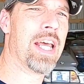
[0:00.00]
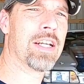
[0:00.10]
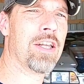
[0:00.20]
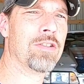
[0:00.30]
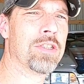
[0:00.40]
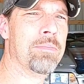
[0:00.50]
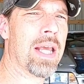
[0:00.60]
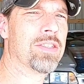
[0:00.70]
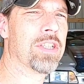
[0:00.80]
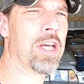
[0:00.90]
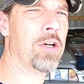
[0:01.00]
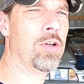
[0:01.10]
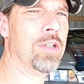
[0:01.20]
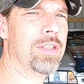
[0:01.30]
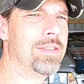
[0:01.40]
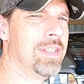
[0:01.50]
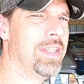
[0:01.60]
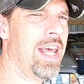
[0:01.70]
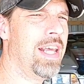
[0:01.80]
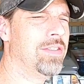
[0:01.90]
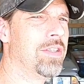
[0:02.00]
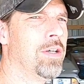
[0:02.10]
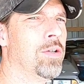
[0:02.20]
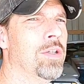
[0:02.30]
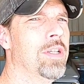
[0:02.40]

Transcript: that close to Mexico today, so